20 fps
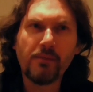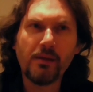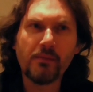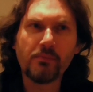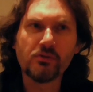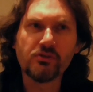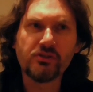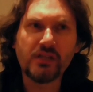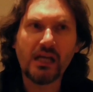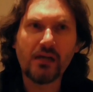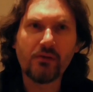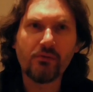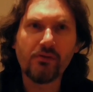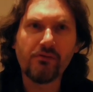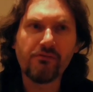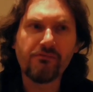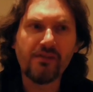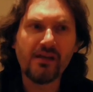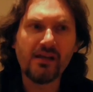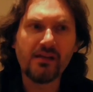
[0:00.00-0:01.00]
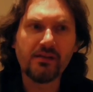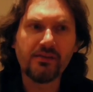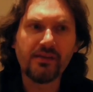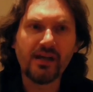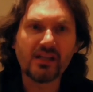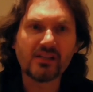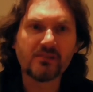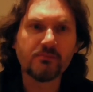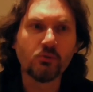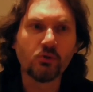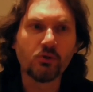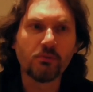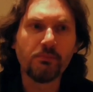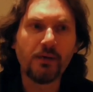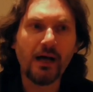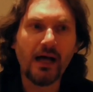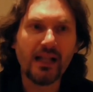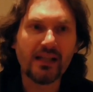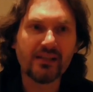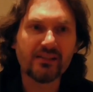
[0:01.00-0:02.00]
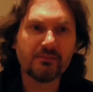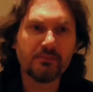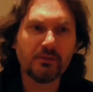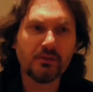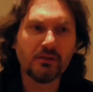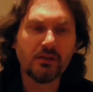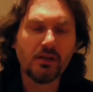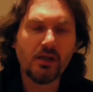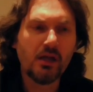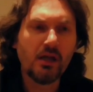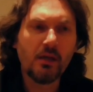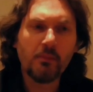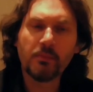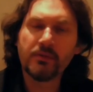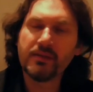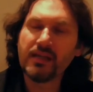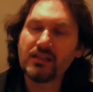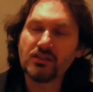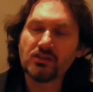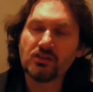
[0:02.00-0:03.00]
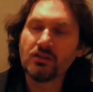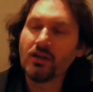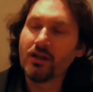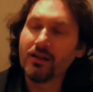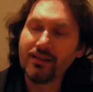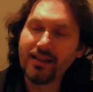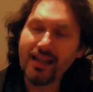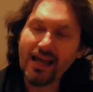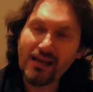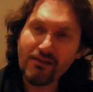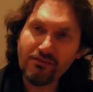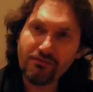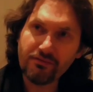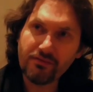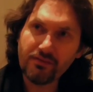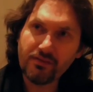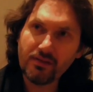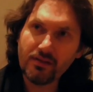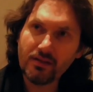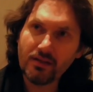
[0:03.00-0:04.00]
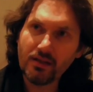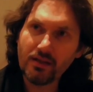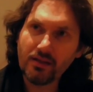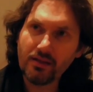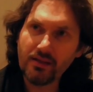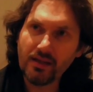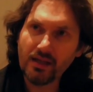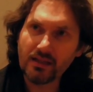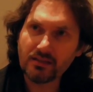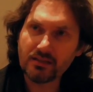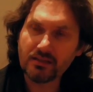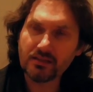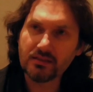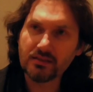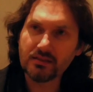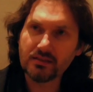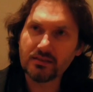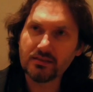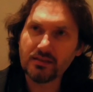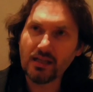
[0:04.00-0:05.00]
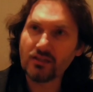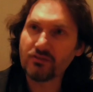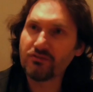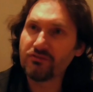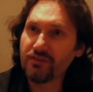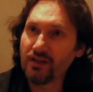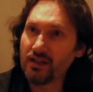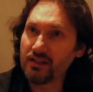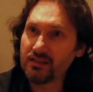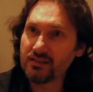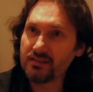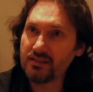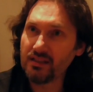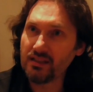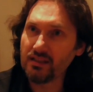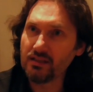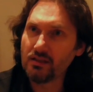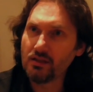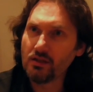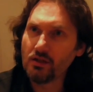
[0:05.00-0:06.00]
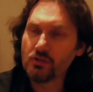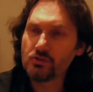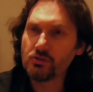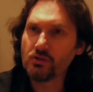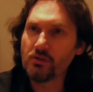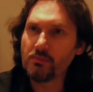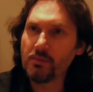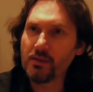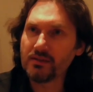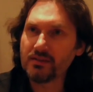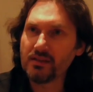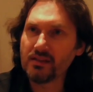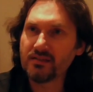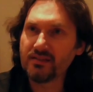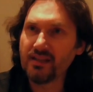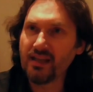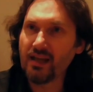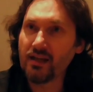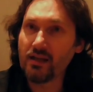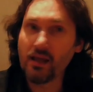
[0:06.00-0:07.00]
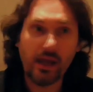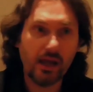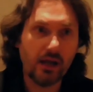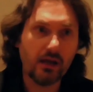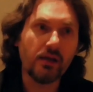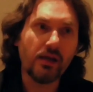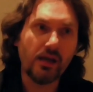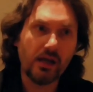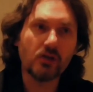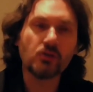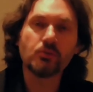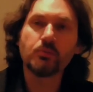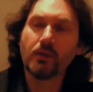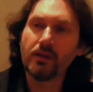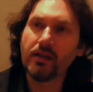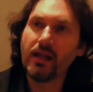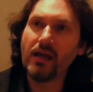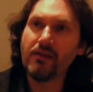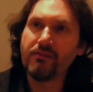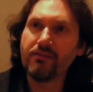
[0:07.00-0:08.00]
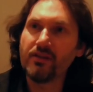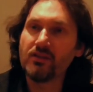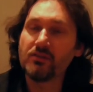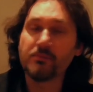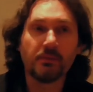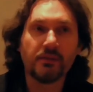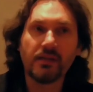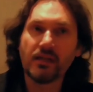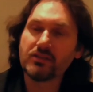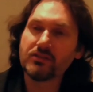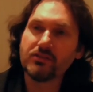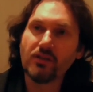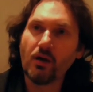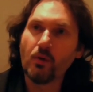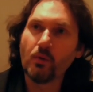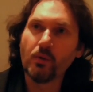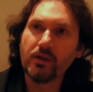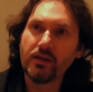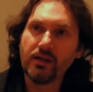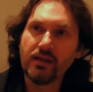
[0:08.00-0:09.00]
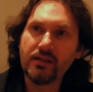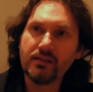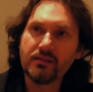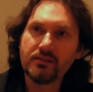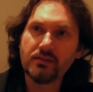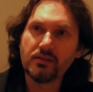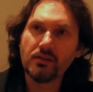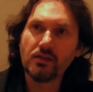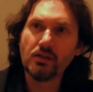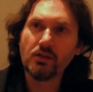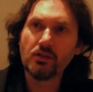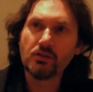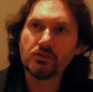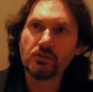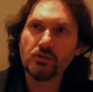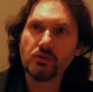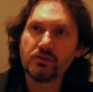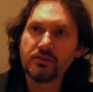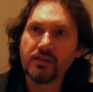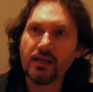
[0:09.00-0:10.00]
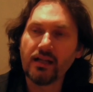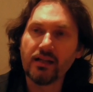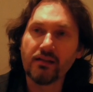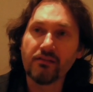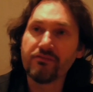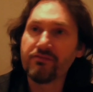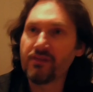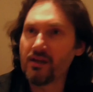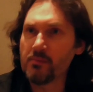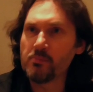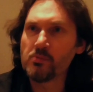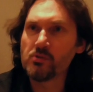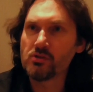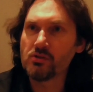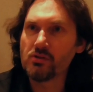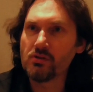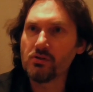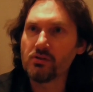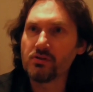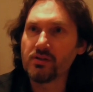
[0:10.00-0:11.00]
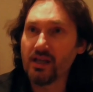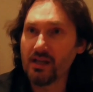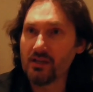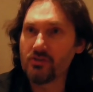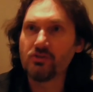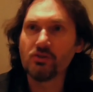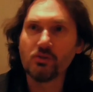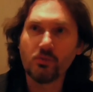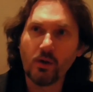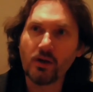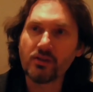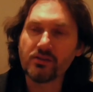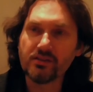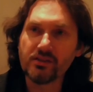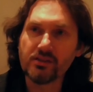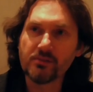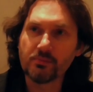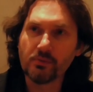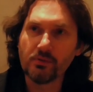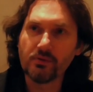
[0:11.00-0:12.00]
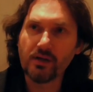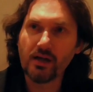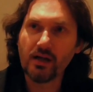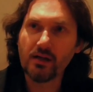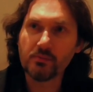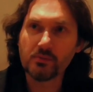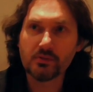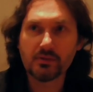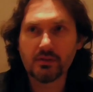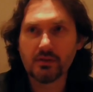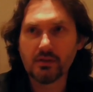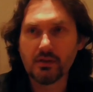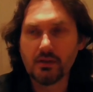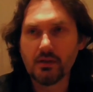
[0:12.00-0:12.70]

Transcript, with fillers: people generally feel that's more palatable, but that's not life. That's, that's fantasy. So you're basically saying, here, here's what life is, but that's not what it is. So you're telling fibs to kids who watch these programs.